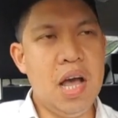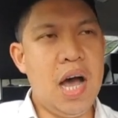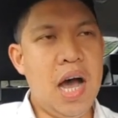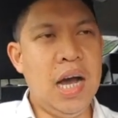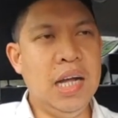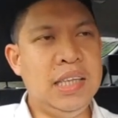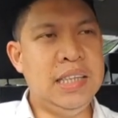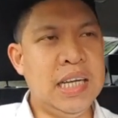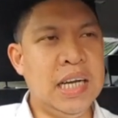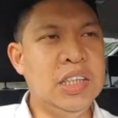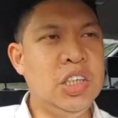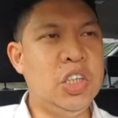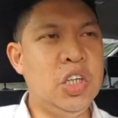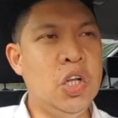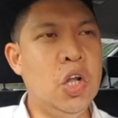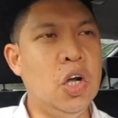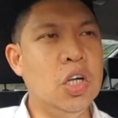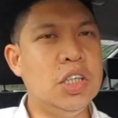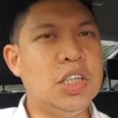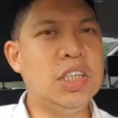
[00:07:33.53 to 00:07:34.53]
I tend to
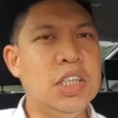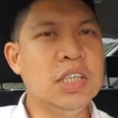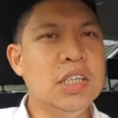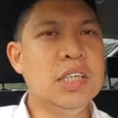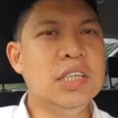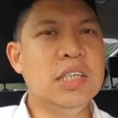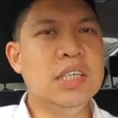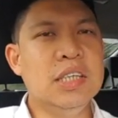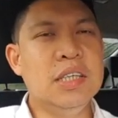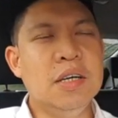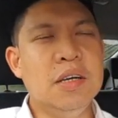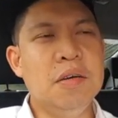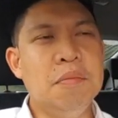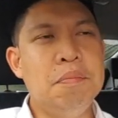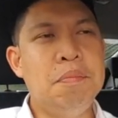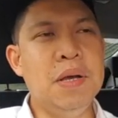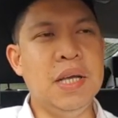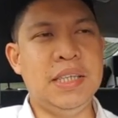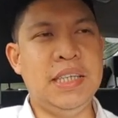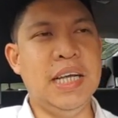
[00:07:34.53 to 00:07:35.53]
not
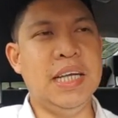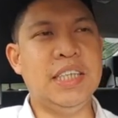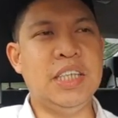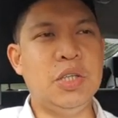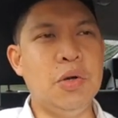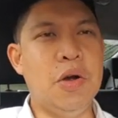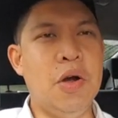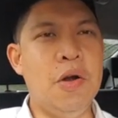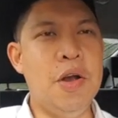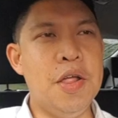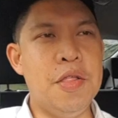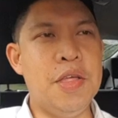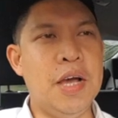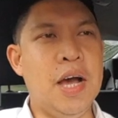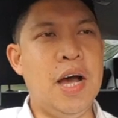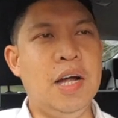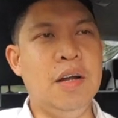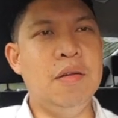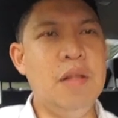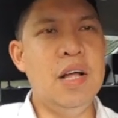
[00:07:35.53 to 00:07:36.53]
persist or anything.
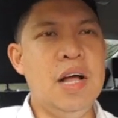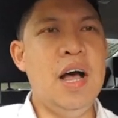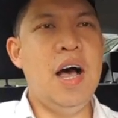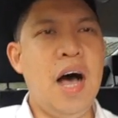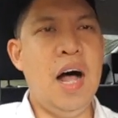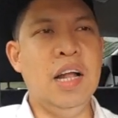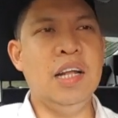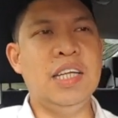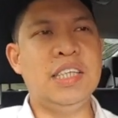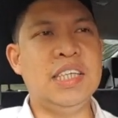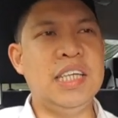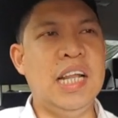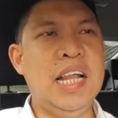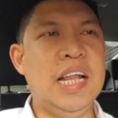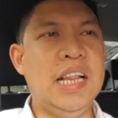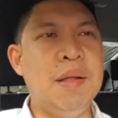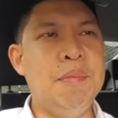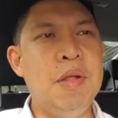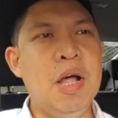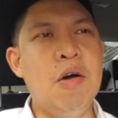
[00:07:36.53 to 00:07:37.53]
I'll just
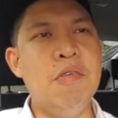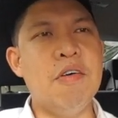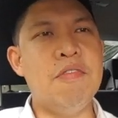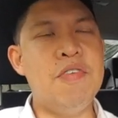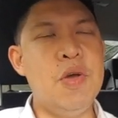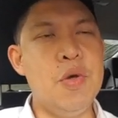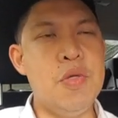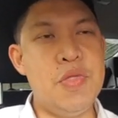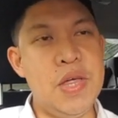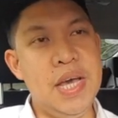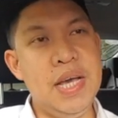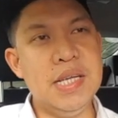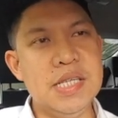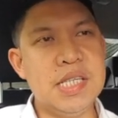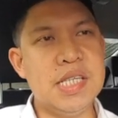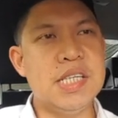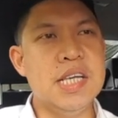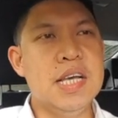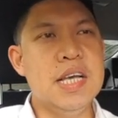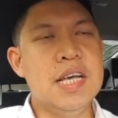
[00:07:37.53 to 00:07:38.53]
let them know of a few
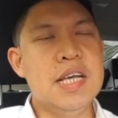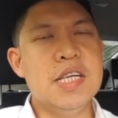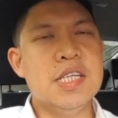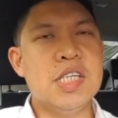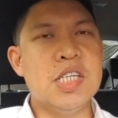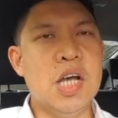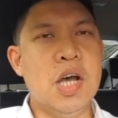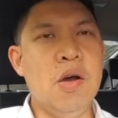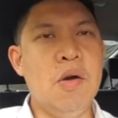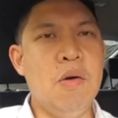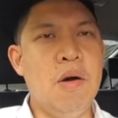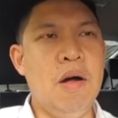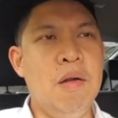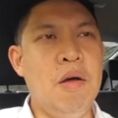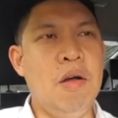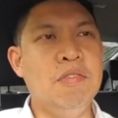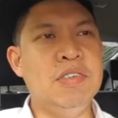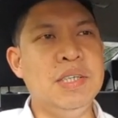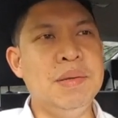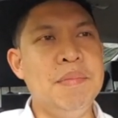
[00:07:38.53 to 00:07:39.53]
things. So I'll
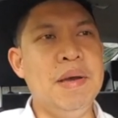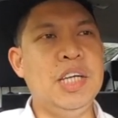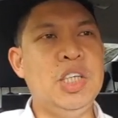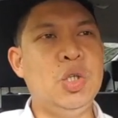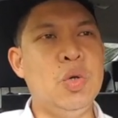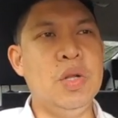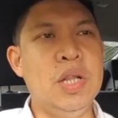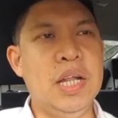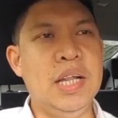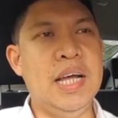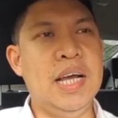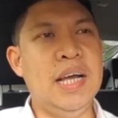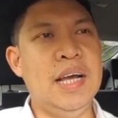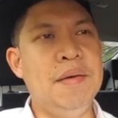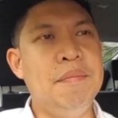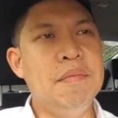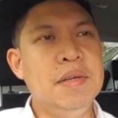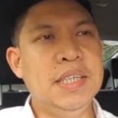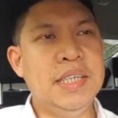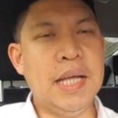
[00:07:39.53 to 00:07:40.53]
obviously make sure that
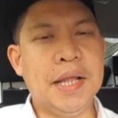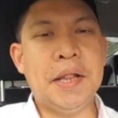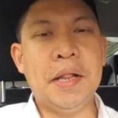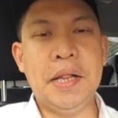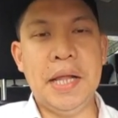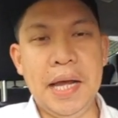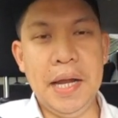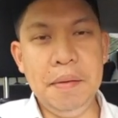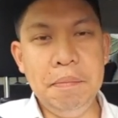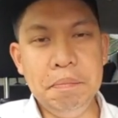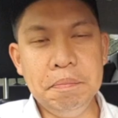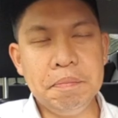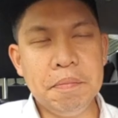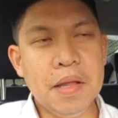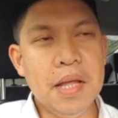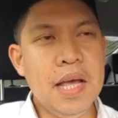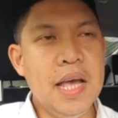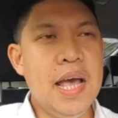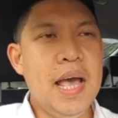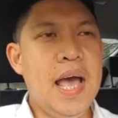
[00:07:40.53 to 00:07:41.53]
they're settled in,
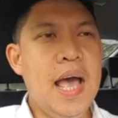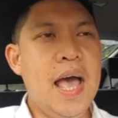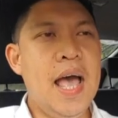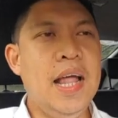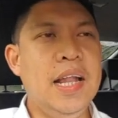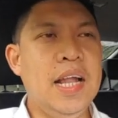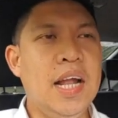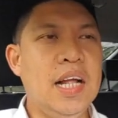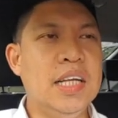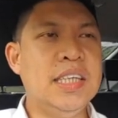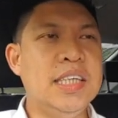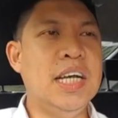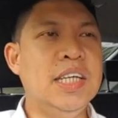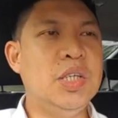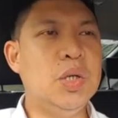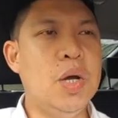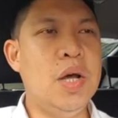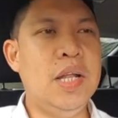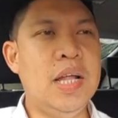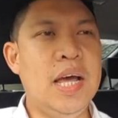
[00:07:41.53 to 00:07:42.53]
and then I'll say
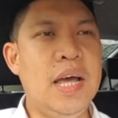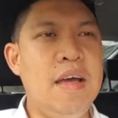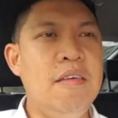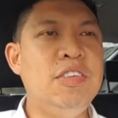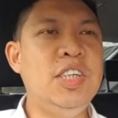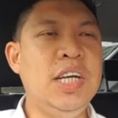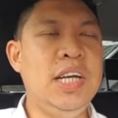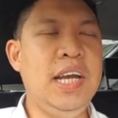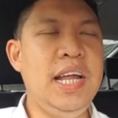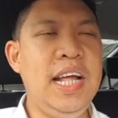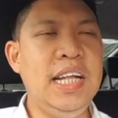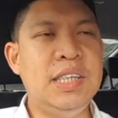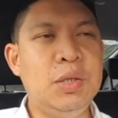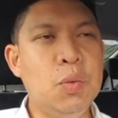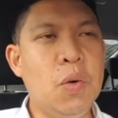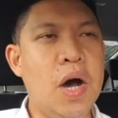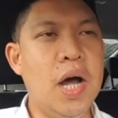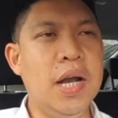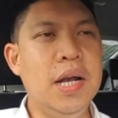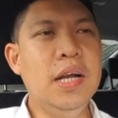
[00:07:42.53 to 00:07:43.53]
to her that if she needs
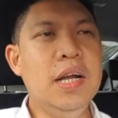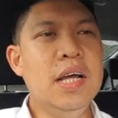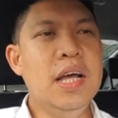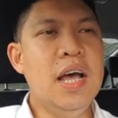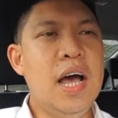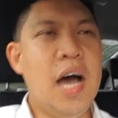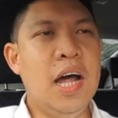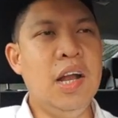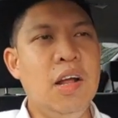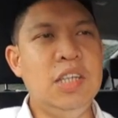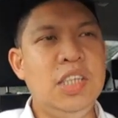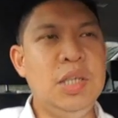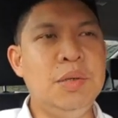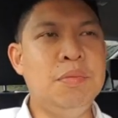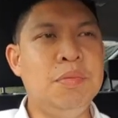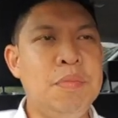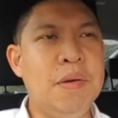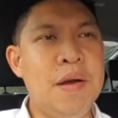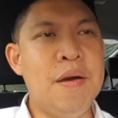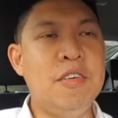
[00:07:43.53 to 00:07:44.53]
one, I know she's
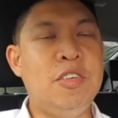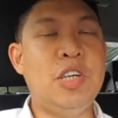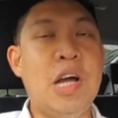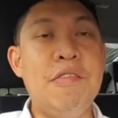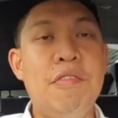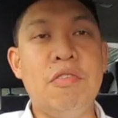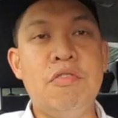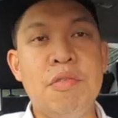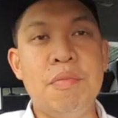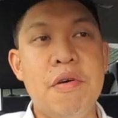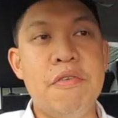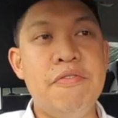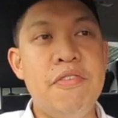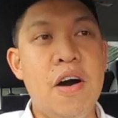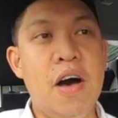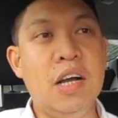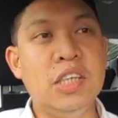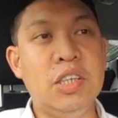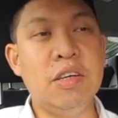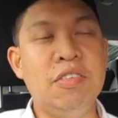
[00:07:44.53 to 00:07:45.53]
going to travel from
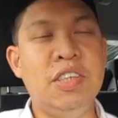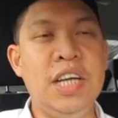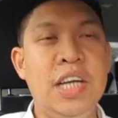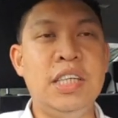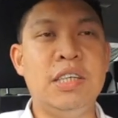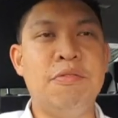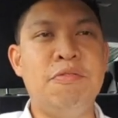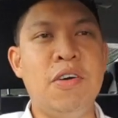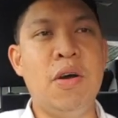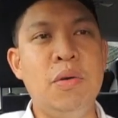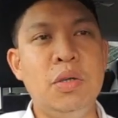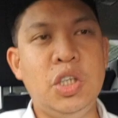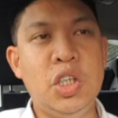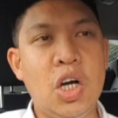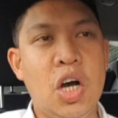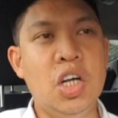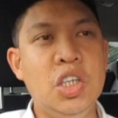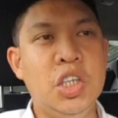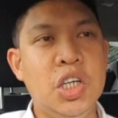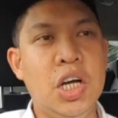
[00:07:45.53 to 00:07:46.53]
afar, so if she needs a phone
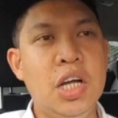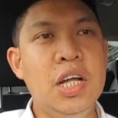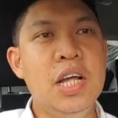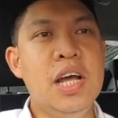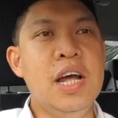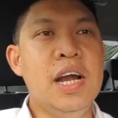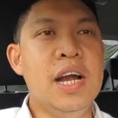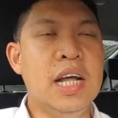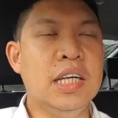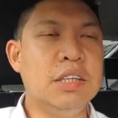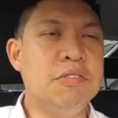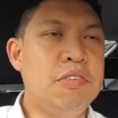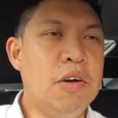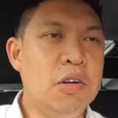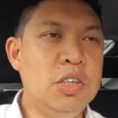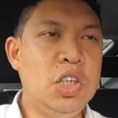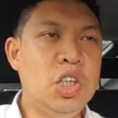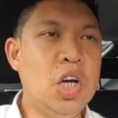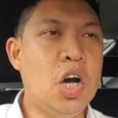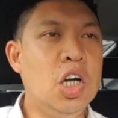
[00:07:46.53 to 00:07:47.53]
charger, there's a
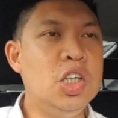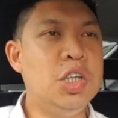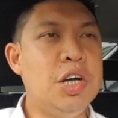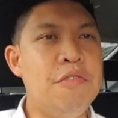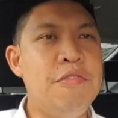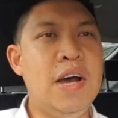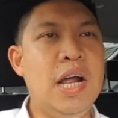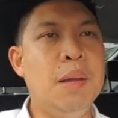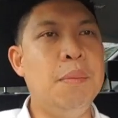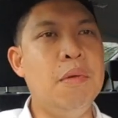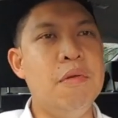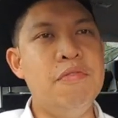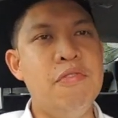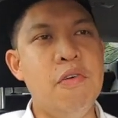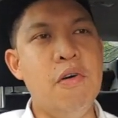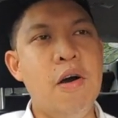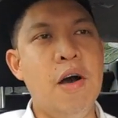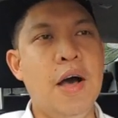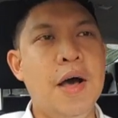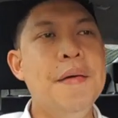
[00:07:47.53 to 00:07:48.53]
phone charger available
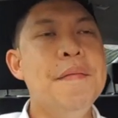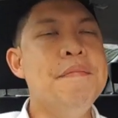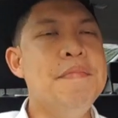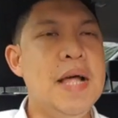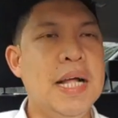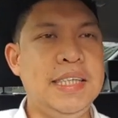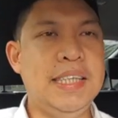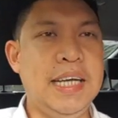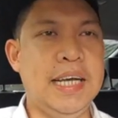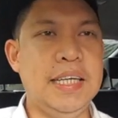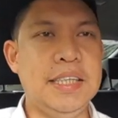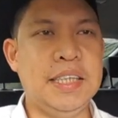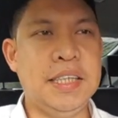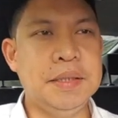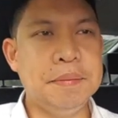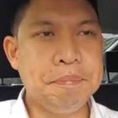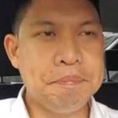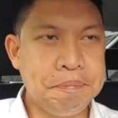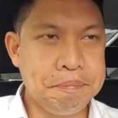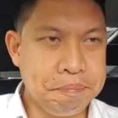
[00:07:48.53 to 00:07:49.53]
for her. That's it.
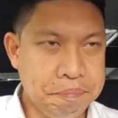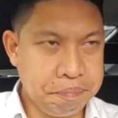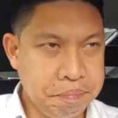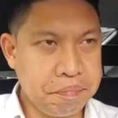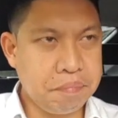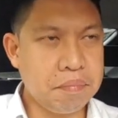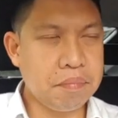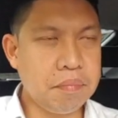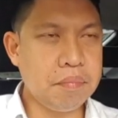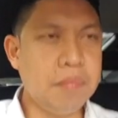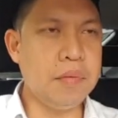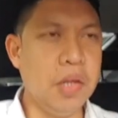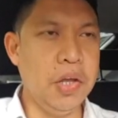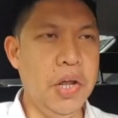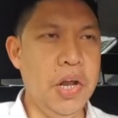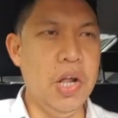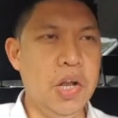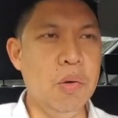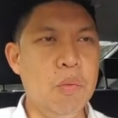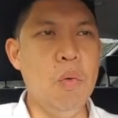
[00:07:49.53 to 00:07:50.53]

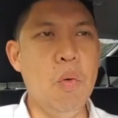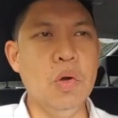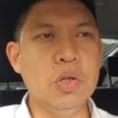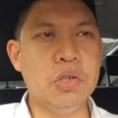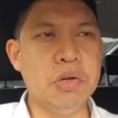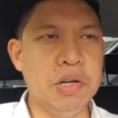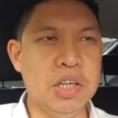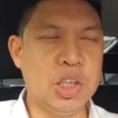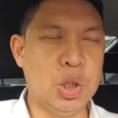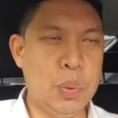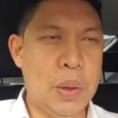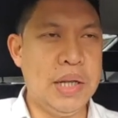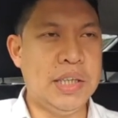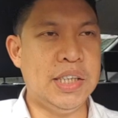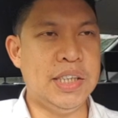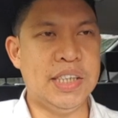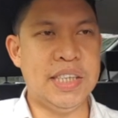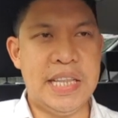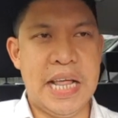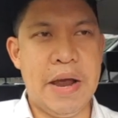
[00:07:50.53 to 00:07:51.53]
The water and the sweets
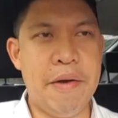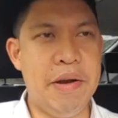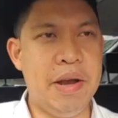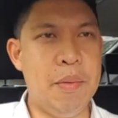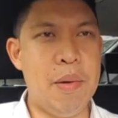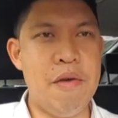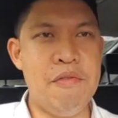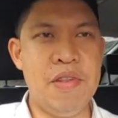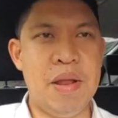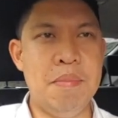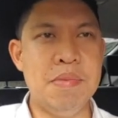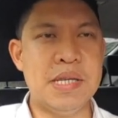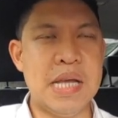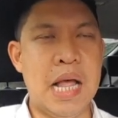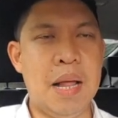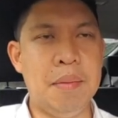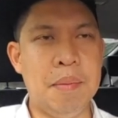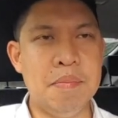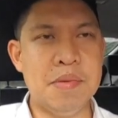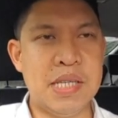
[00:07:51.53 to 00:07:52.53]
are just there anyway for them to
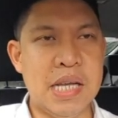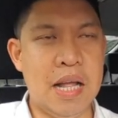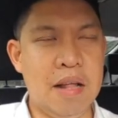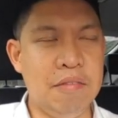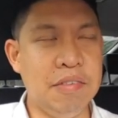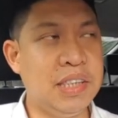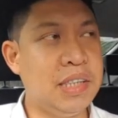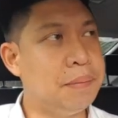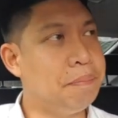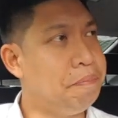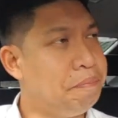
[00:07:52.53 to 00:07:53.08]
help themselves.